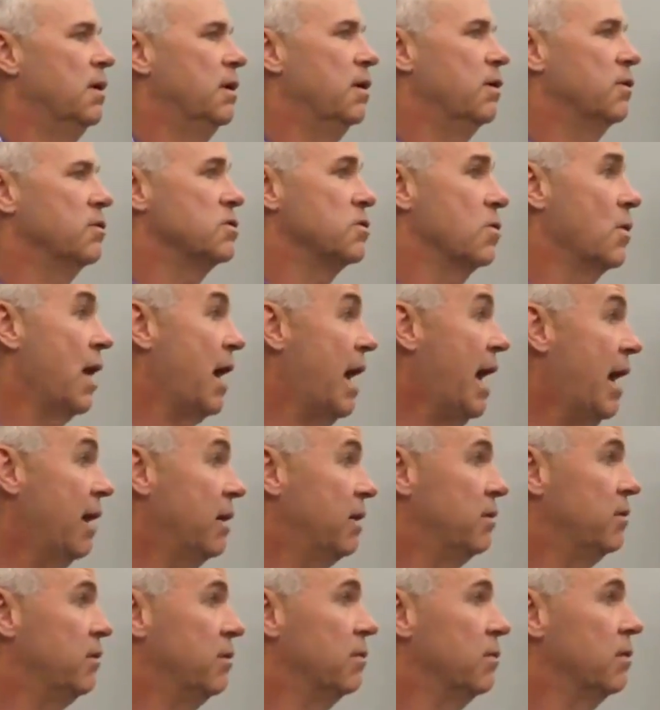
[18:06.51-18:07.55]
And so I
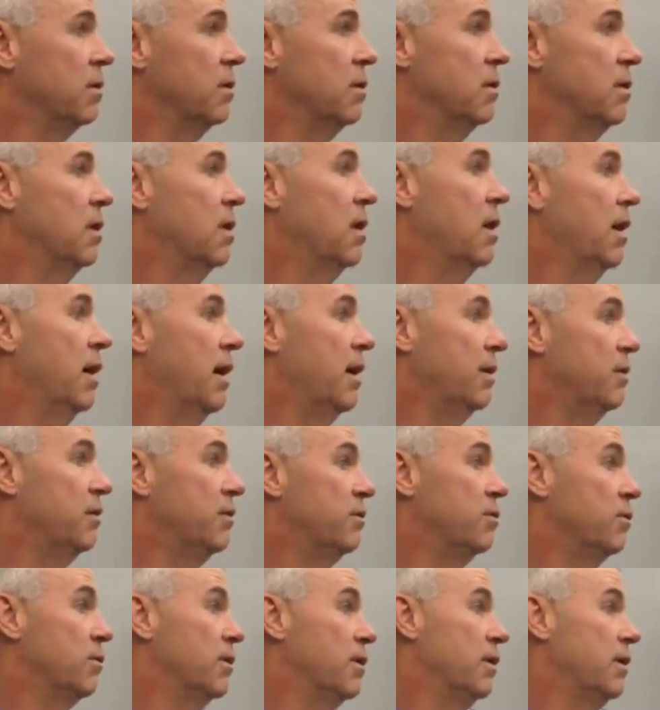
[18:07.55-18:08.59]
had to do it. I had
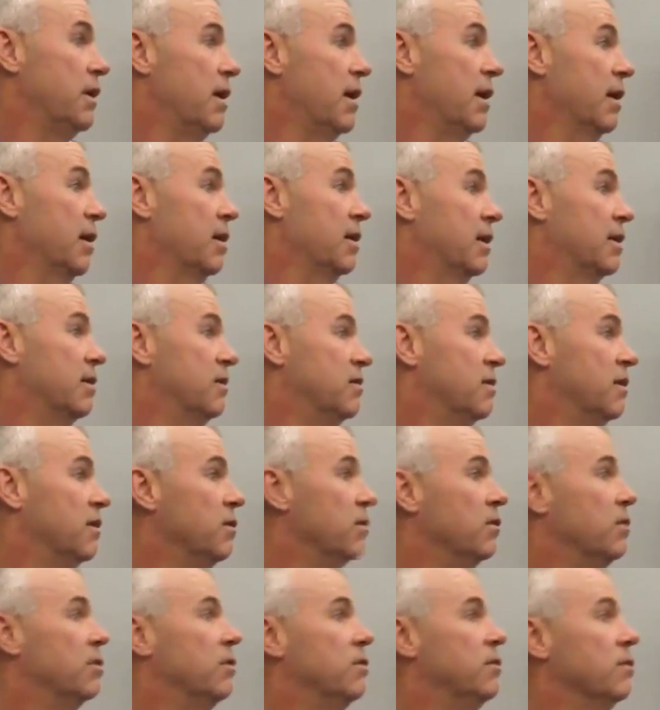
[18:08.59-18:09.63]
to do it, and I got to
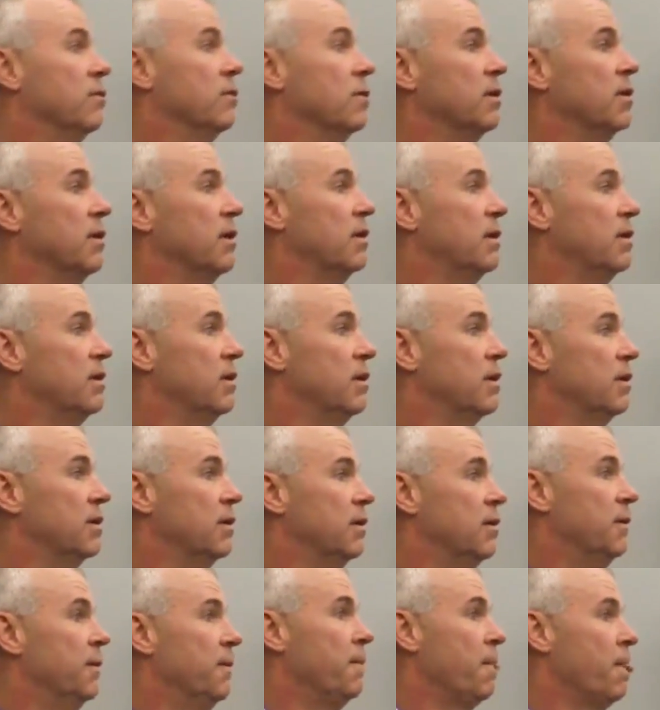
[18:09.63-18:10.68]
continue to do it. And
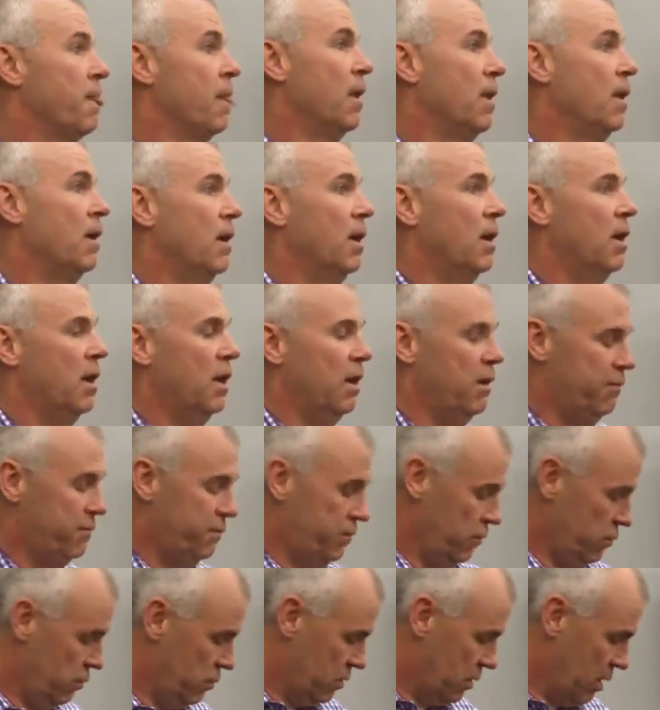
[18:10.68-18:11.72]
uh, if
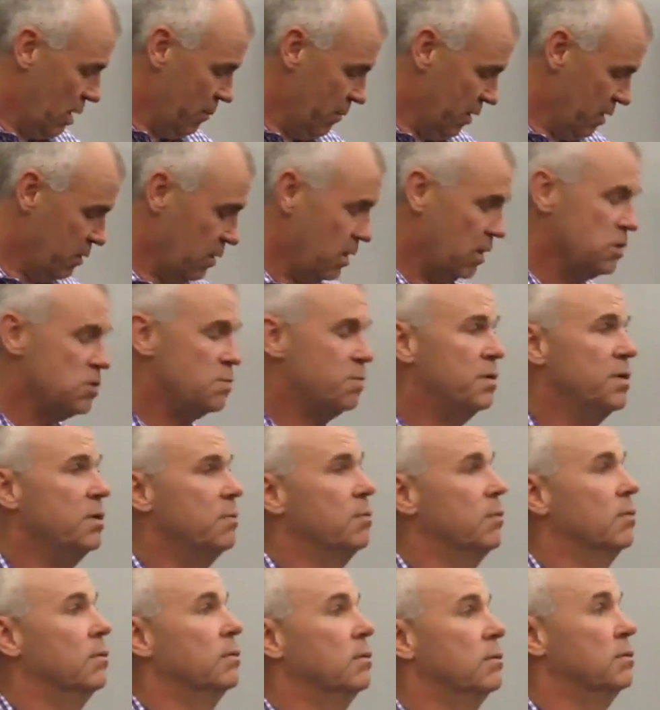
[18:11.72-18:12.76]
you come across
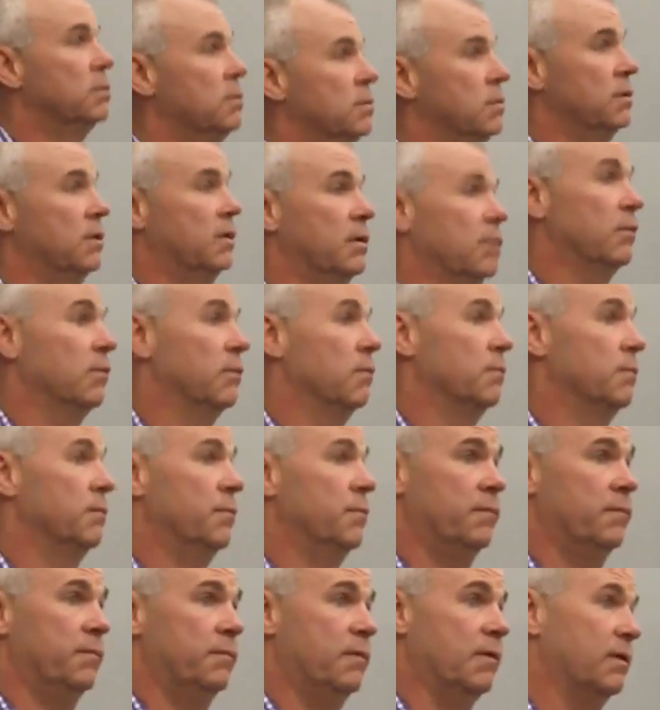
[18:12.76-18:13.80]
people, you know,
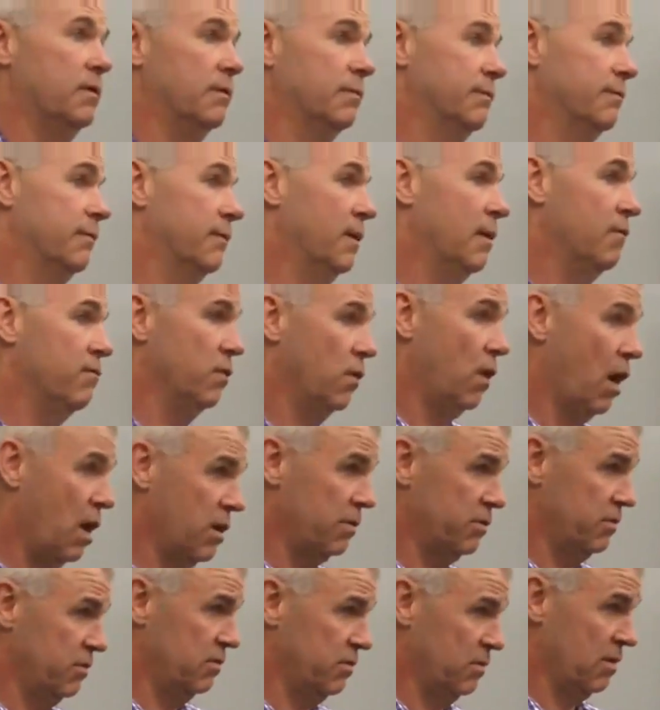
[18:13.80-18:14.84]
that have
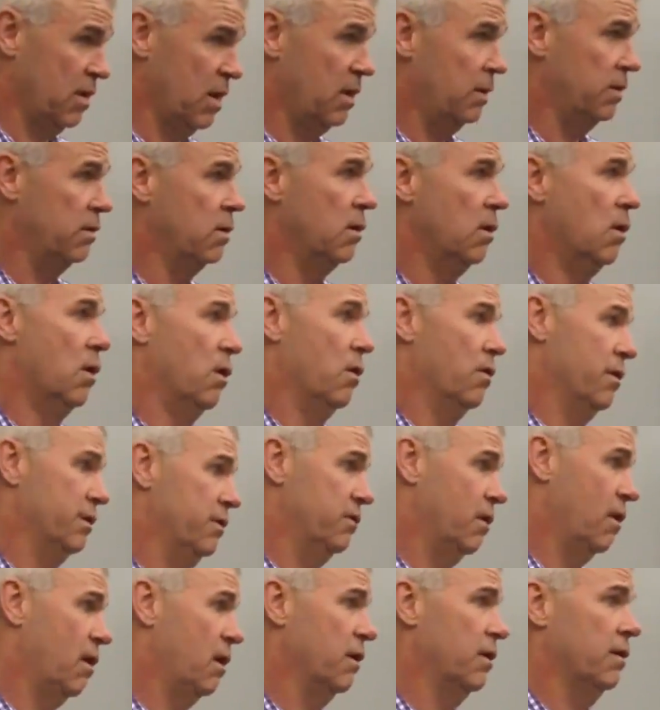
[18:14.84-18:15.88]
lost a son or a
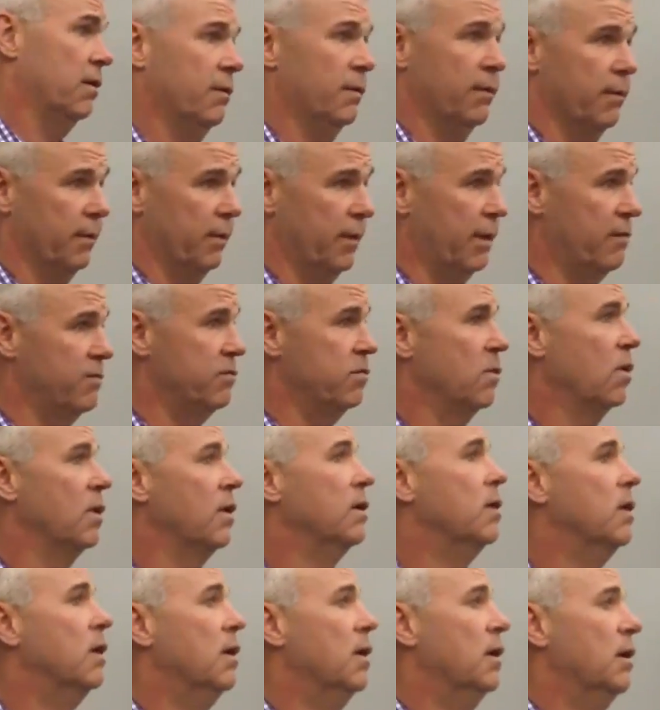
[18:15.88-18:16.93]
daughter or a loved
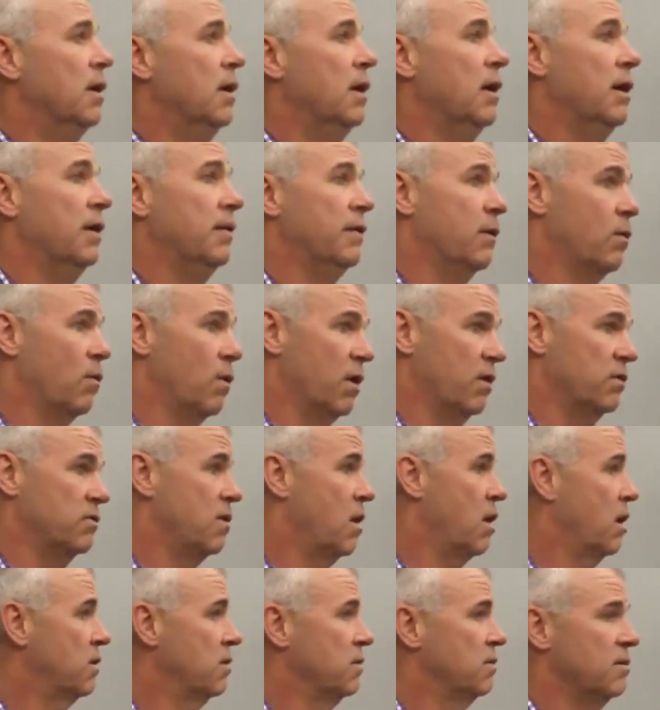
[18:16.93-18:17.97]
one, and they want to
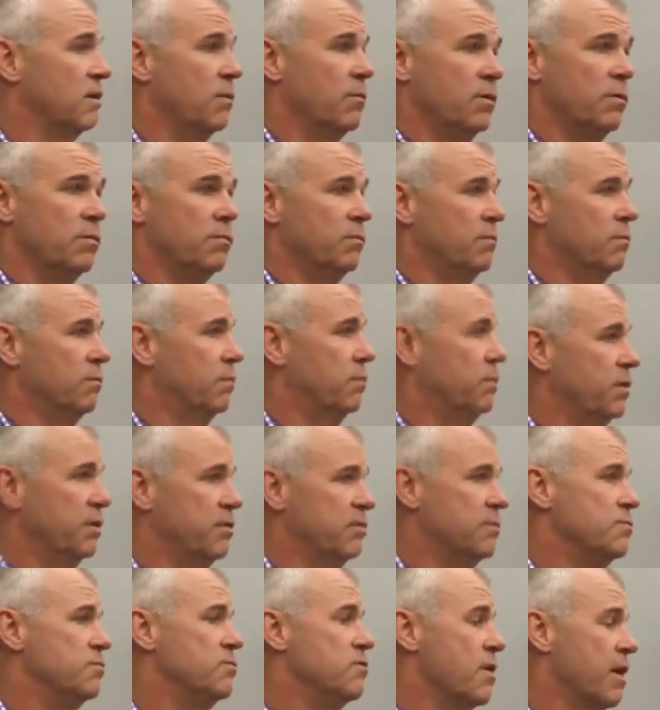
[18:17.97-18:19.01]
talk to someone,
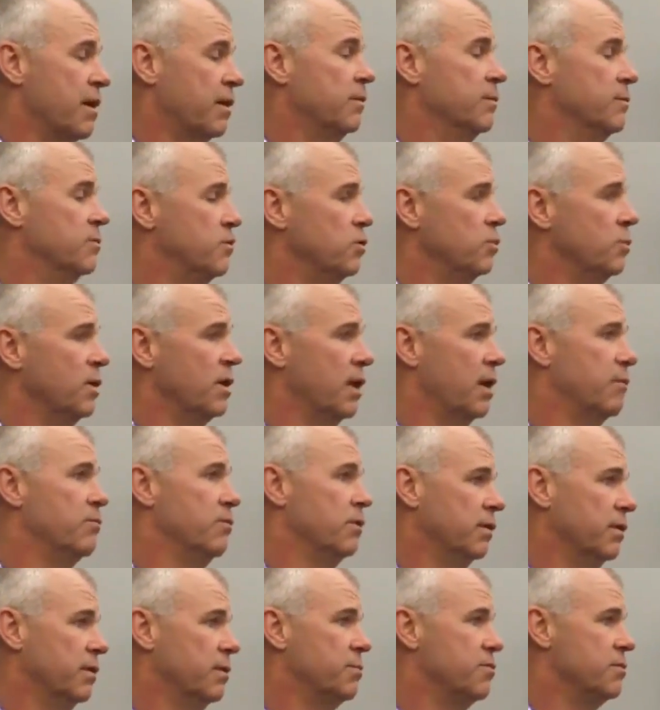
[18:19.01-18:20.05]
please direct them to me. I'd
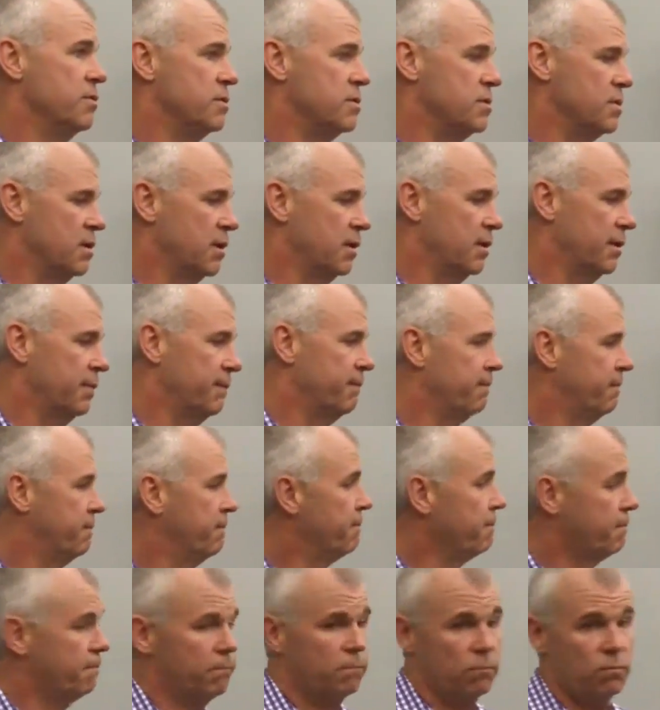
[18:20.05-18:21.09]
really appreciate it.
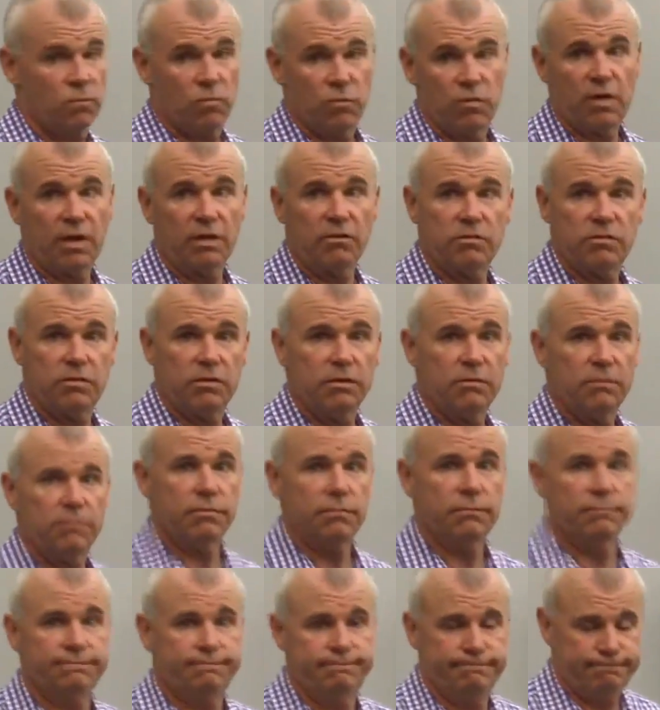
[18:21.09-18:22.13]
Thanks,
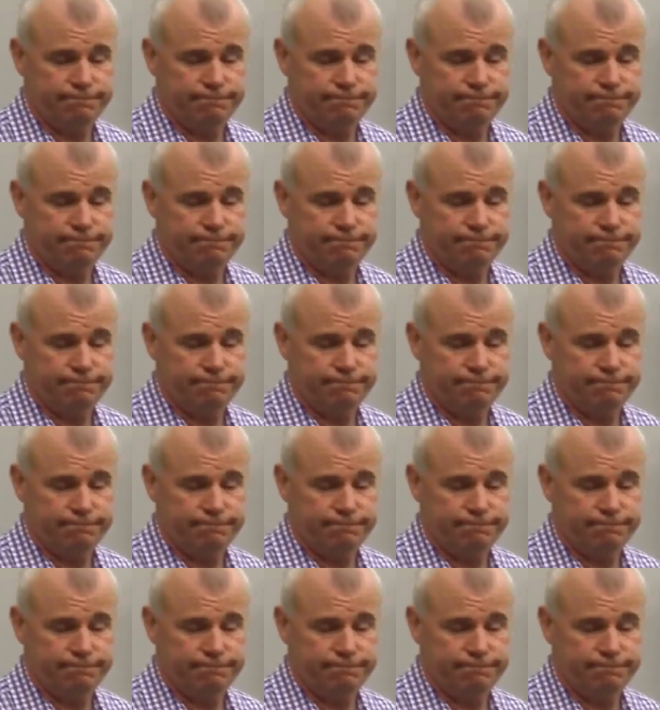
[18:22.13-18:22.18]
Steve.